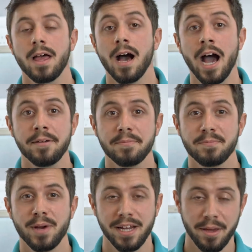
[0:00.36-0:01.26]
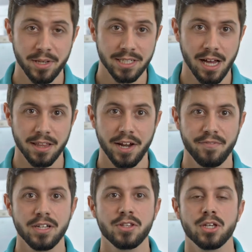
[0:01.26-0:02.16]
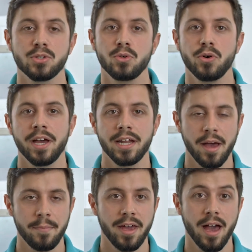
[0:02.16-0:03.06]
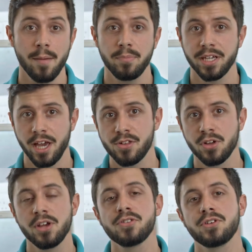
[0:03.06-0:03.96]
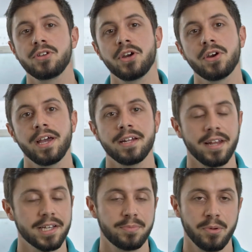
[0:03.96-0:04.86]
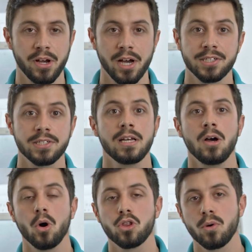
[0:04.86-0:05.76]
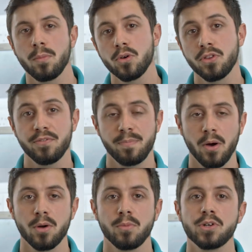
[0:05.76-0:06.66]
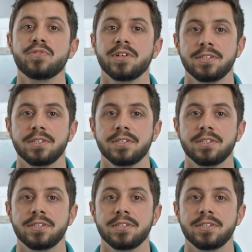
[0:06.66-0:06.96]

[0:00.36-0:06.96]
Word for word: Hi, my name is Andrei Velcescu and I'm an application engineer in Nexperia's automotive power MOSFETs